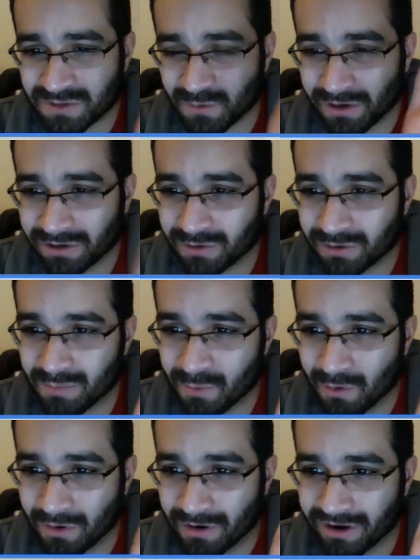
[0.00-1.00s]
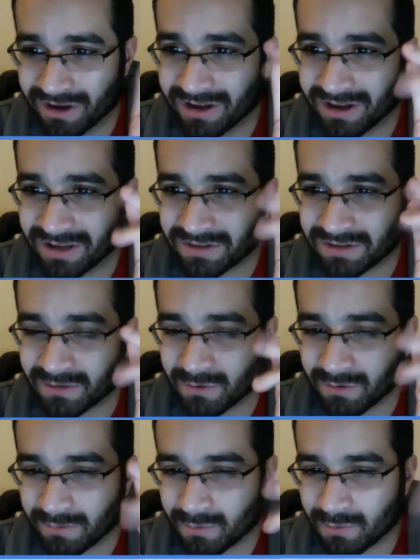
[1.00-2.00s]
were a little bit more. Uh, I think they were
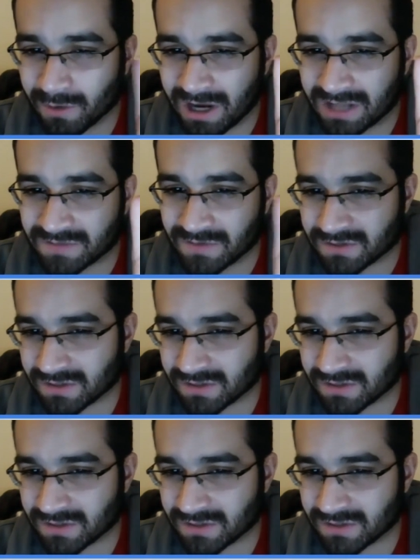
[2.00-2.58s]
a little more, more cost friendly.